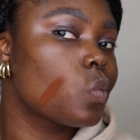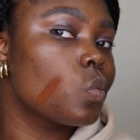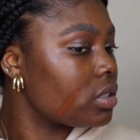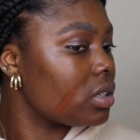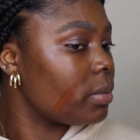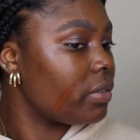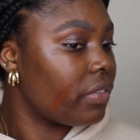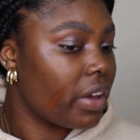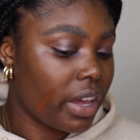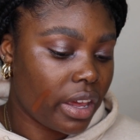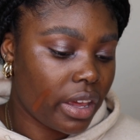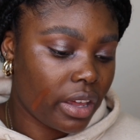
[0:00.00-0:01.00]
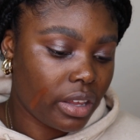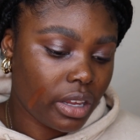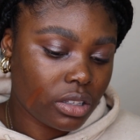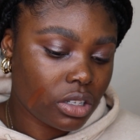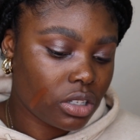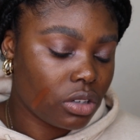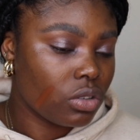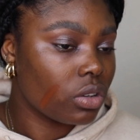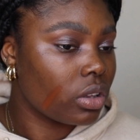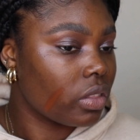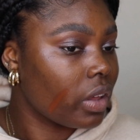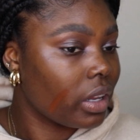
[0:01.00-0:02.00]
To be fair, it doesn't
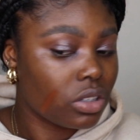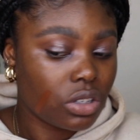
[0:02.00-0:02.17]
look that